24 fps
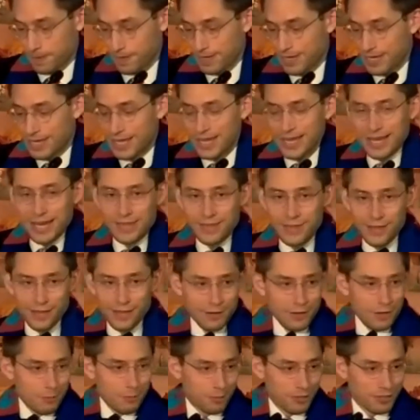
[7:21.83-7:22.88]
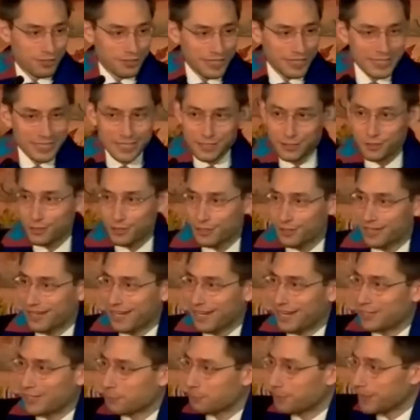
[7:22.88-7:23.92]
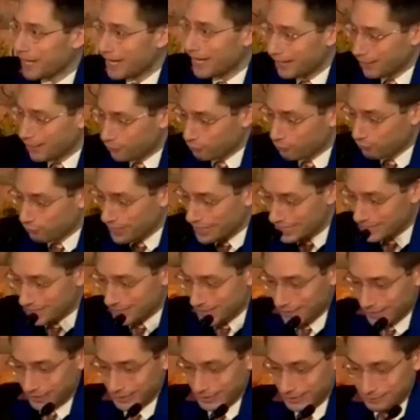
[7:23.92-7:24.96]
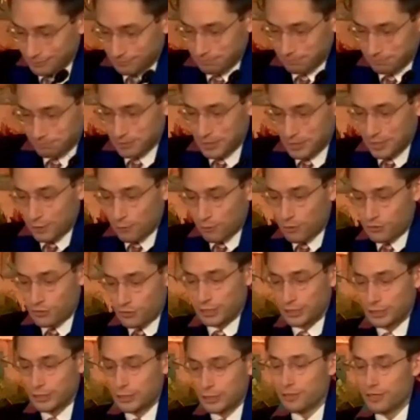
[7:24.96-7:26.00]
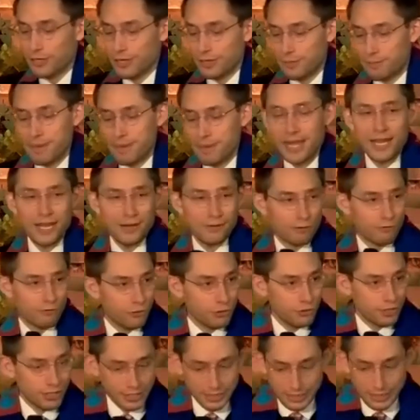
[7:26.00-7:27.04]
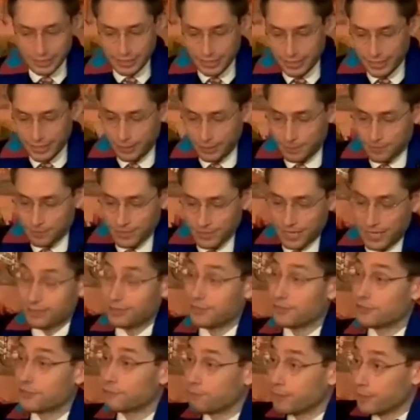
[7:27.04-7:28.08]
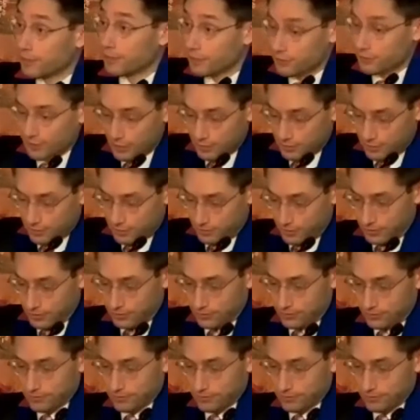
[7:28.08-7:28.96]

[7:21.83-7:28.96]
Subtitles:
He then proceeded to explain his reasoning, which included many refuted claims and conspiracy theories.